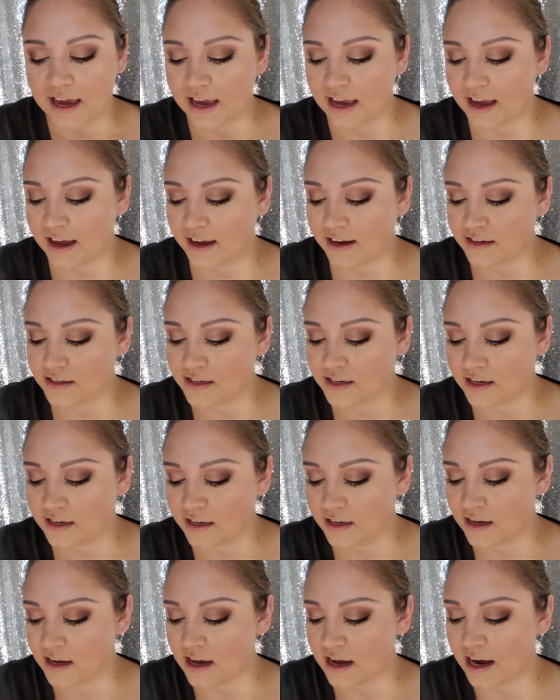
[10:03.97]
and
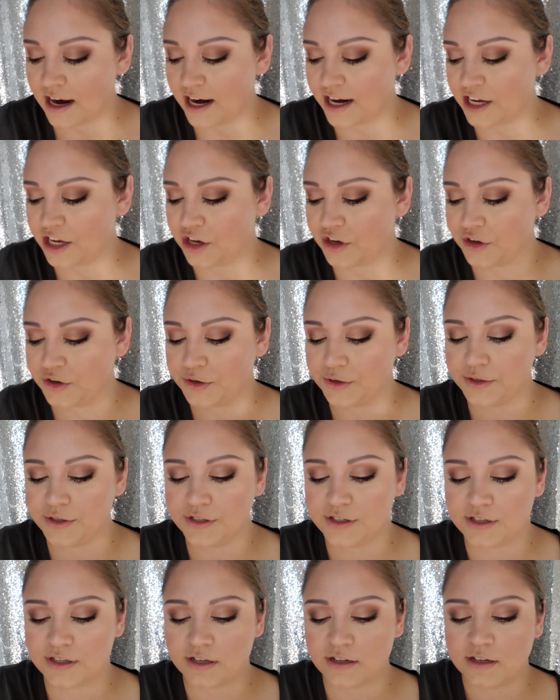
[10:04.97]
I
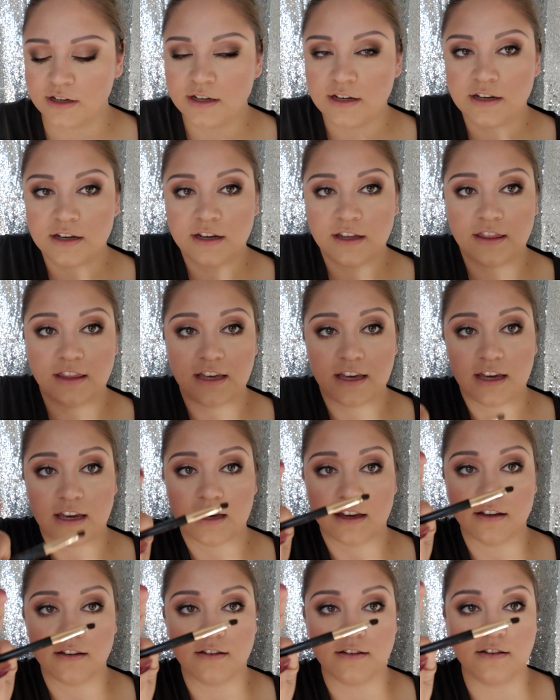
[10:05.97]
use
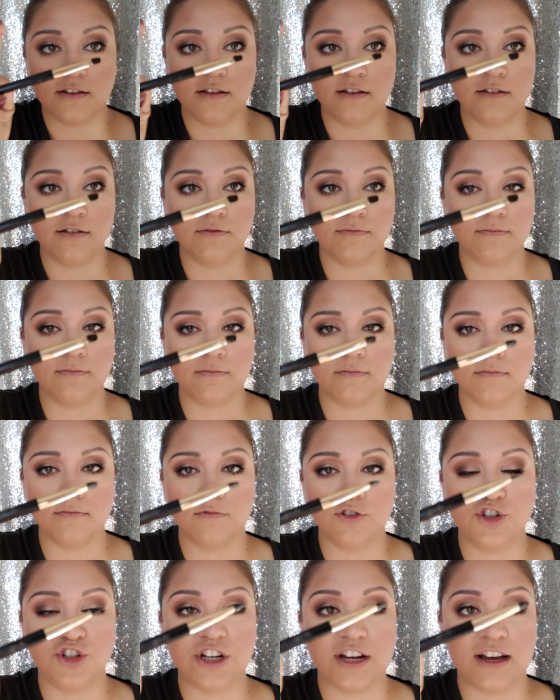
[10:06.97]
the
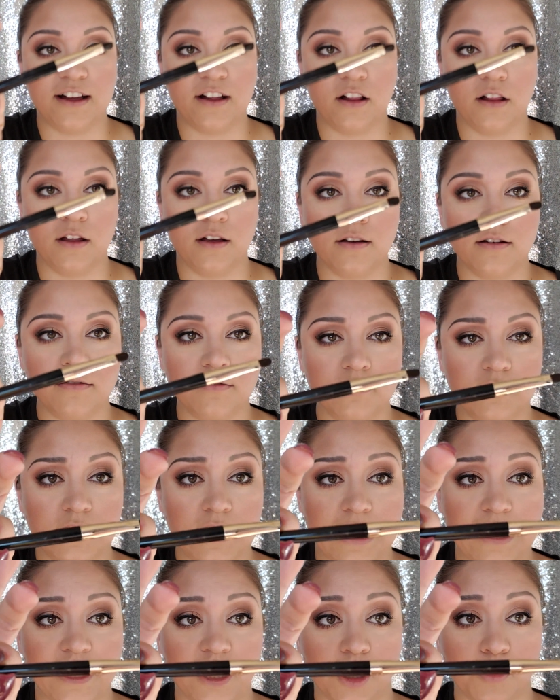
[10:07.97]
gel
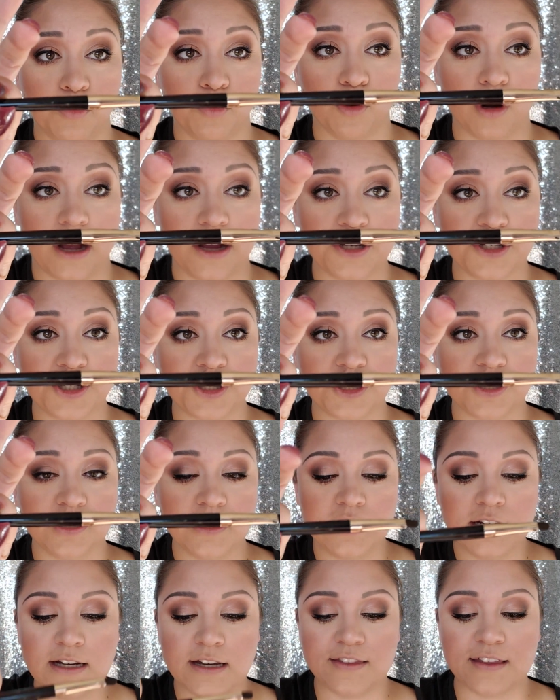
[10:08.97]
liner brush
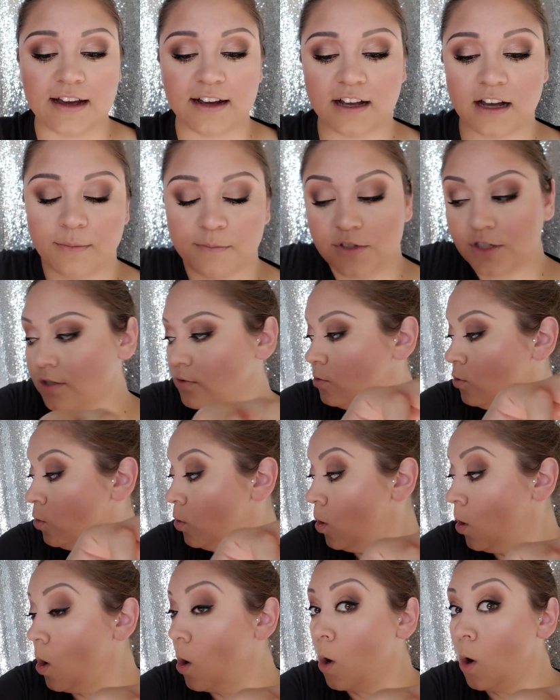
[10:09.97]
that comes,
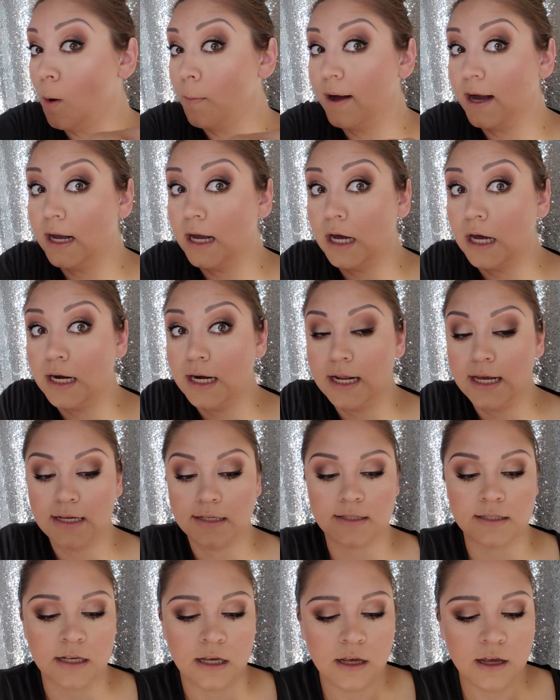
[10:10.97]
oh my
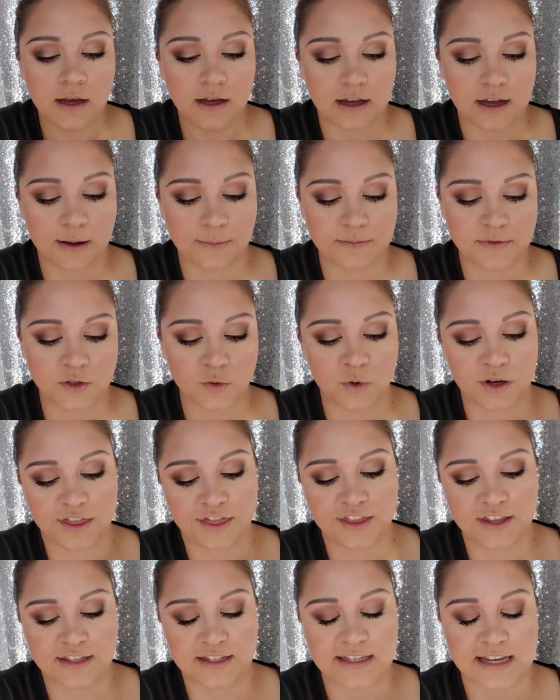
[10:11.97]
goodness, comes
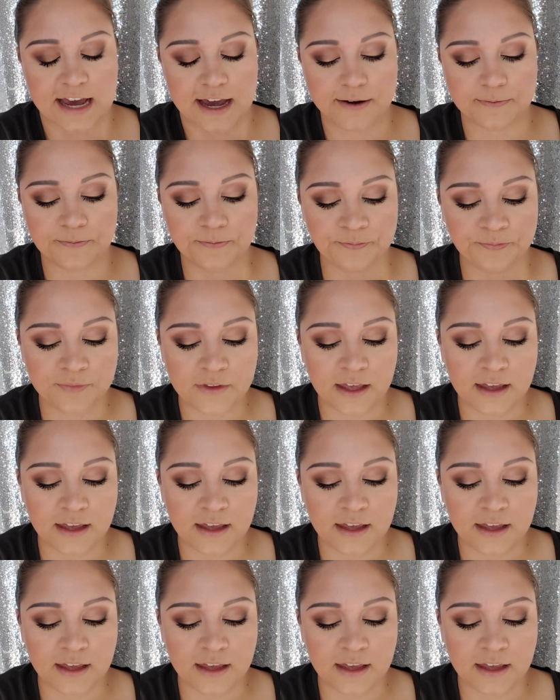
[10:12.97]
with the set.